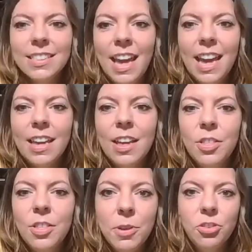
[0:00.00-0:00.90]
like
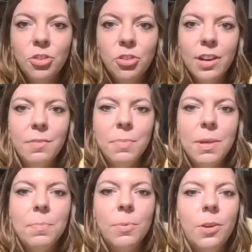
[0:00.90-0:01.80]
the majority of
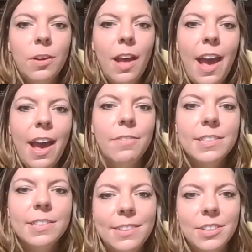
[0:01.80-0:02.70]
people have
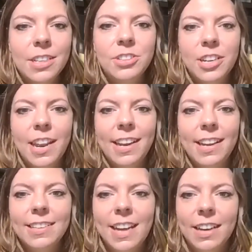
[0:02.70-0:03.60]
received a
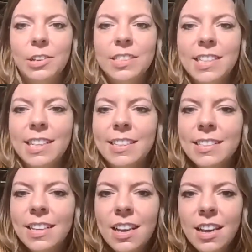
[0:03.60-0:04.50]
genetic diagnosis,